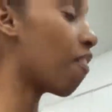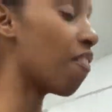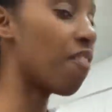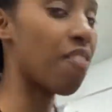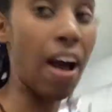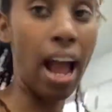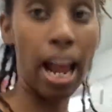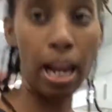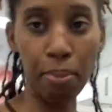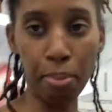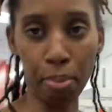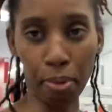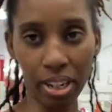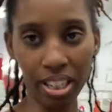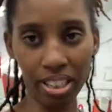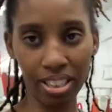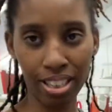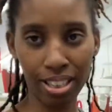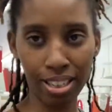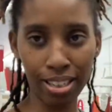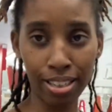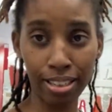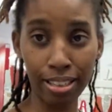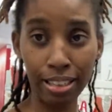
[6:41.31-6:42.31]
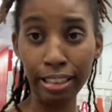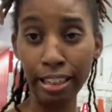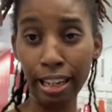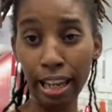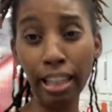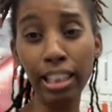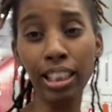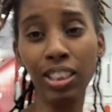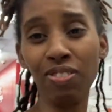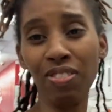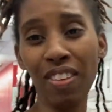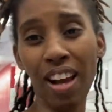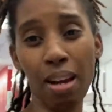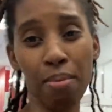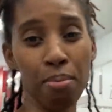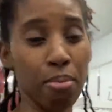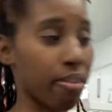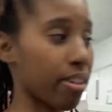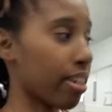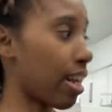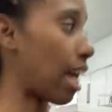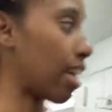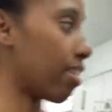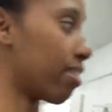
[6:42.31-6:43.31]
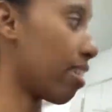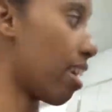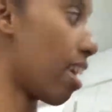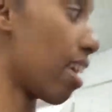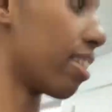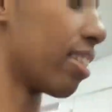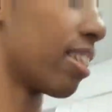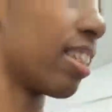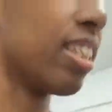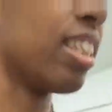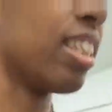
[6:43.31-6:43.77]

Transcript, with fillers: Vibrant. Yes, vibrant. I said.